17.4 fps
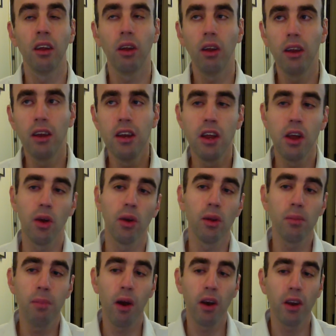in the early
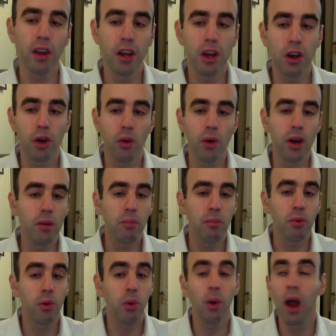parts of your career,
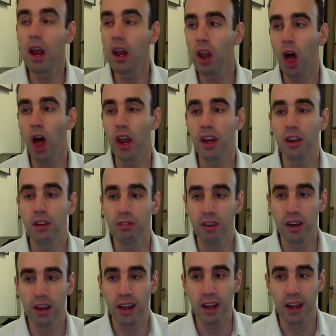try a lot of
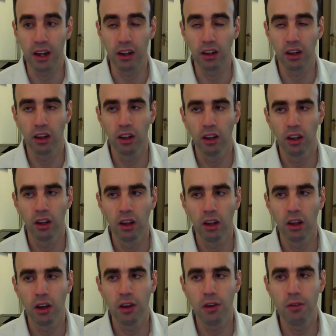different things
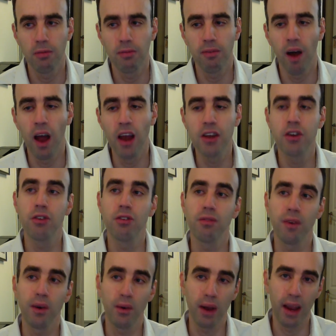to find your
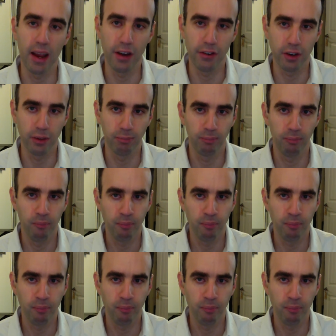vocation.